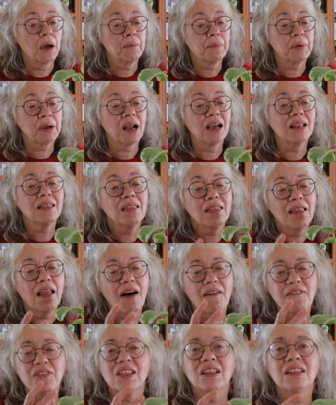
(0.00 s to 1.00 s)
but I
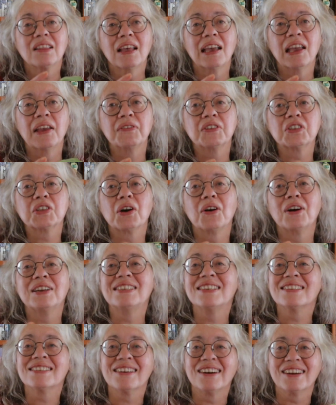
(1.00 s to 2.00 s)
loved the leaves, so I
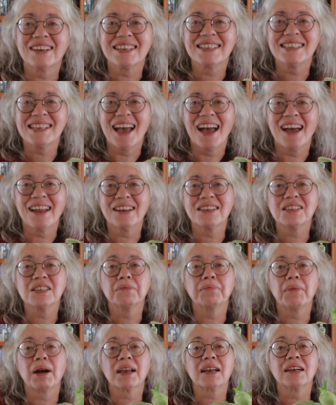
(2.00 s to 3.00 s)
decided to add it
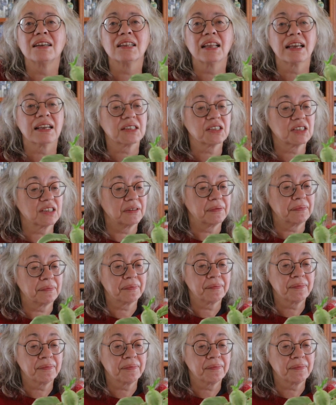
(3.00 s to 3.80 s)
to my collection.